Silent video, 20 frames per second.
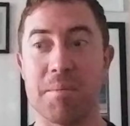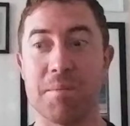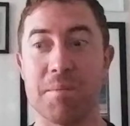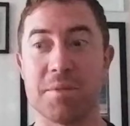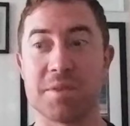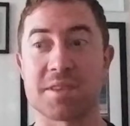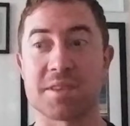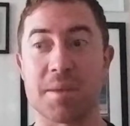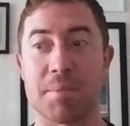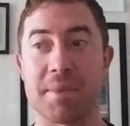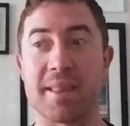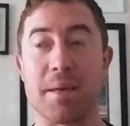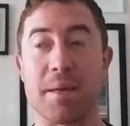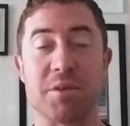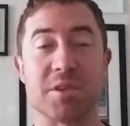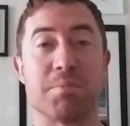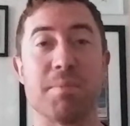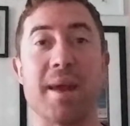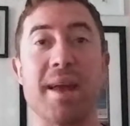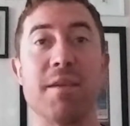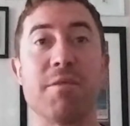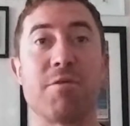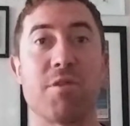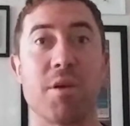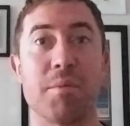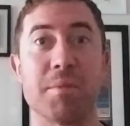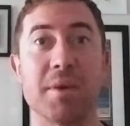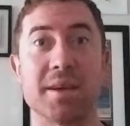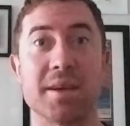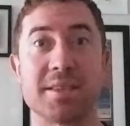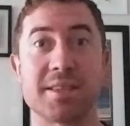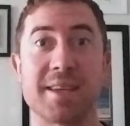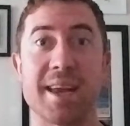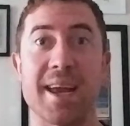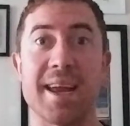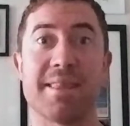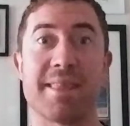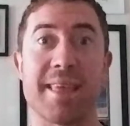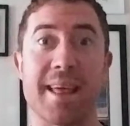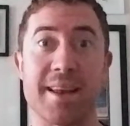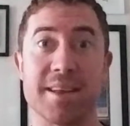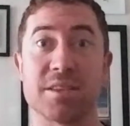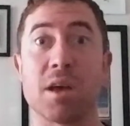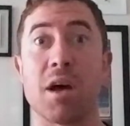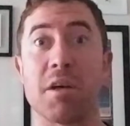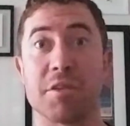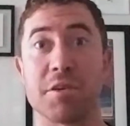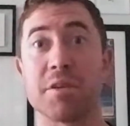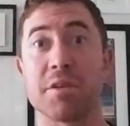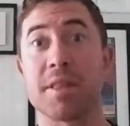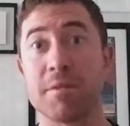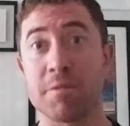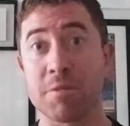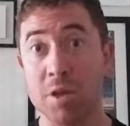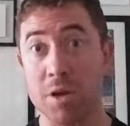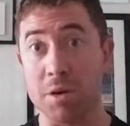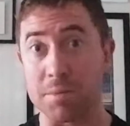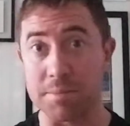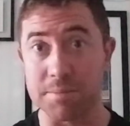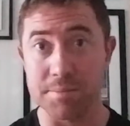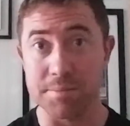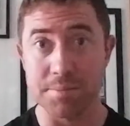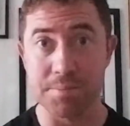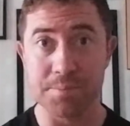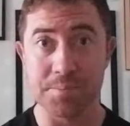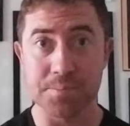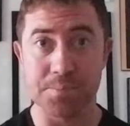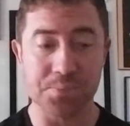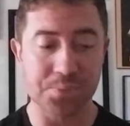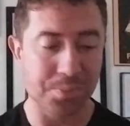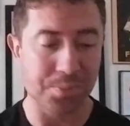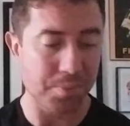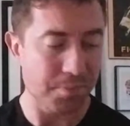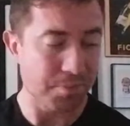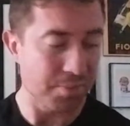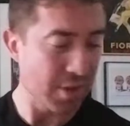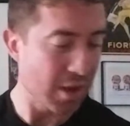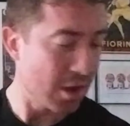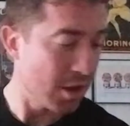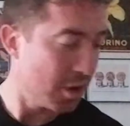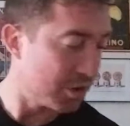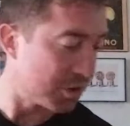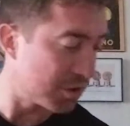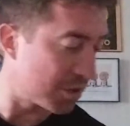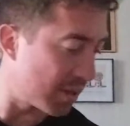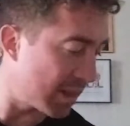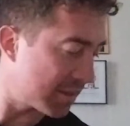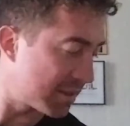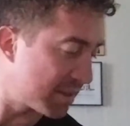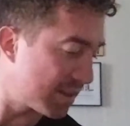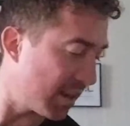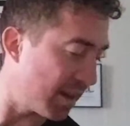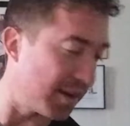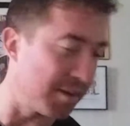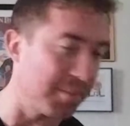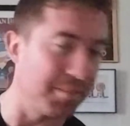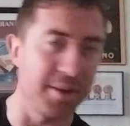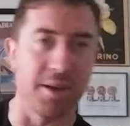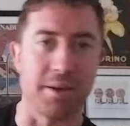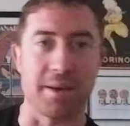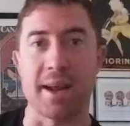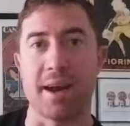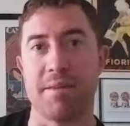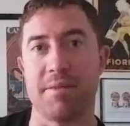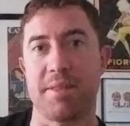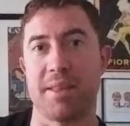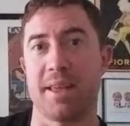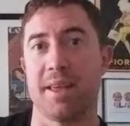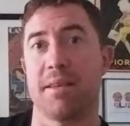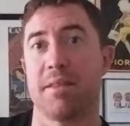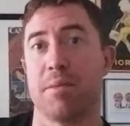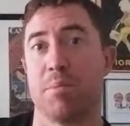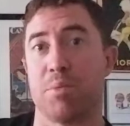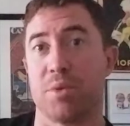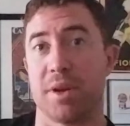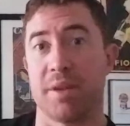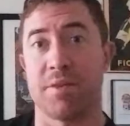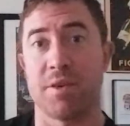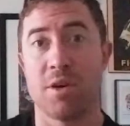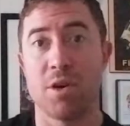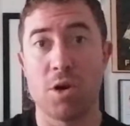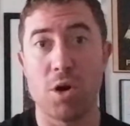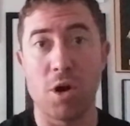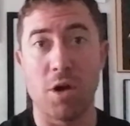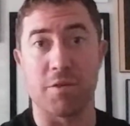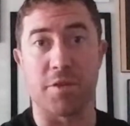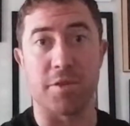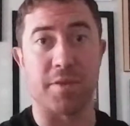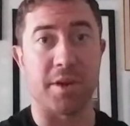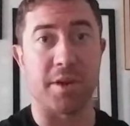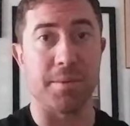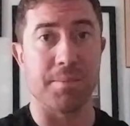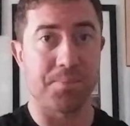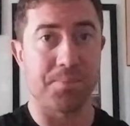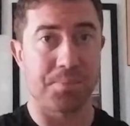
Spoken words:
something that was made from a state that is other than flow. So that's kind of the brief overview.